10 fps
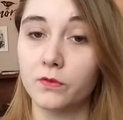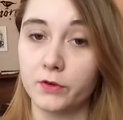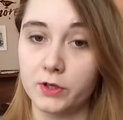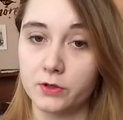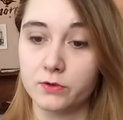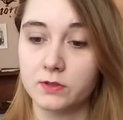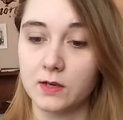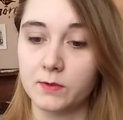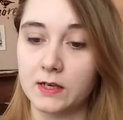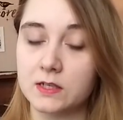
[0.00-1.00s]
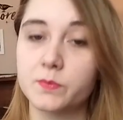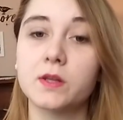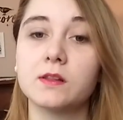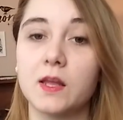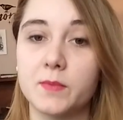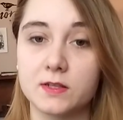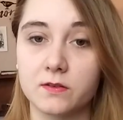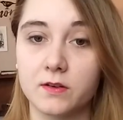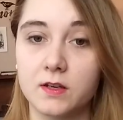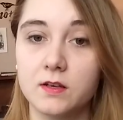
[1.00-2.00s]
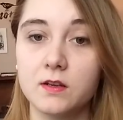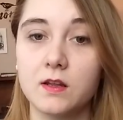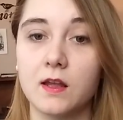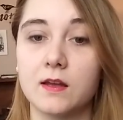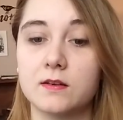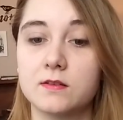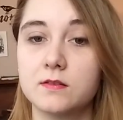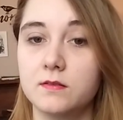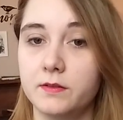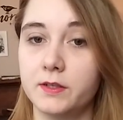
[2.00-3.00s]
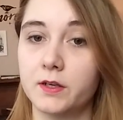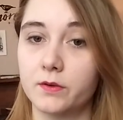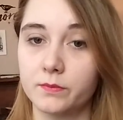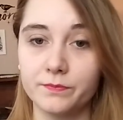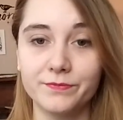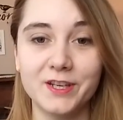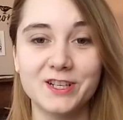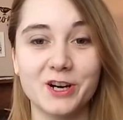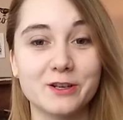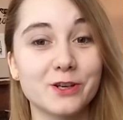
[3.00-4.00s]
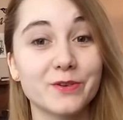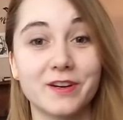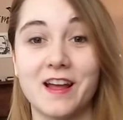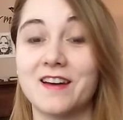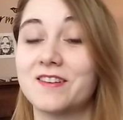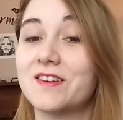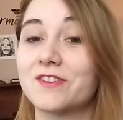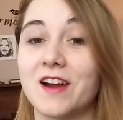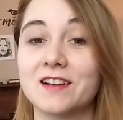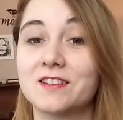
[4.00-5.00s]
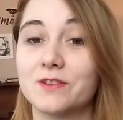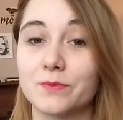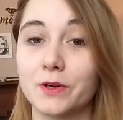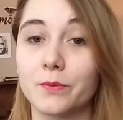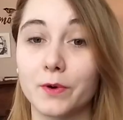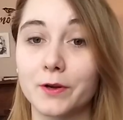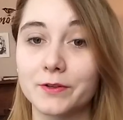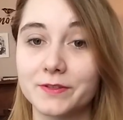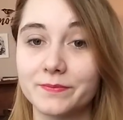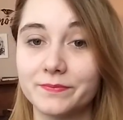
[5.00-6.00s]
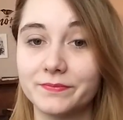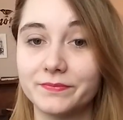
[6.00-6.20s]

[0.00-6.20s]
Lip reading: overuse, and we need to put limits on it and, teach our children how to interact in the real world.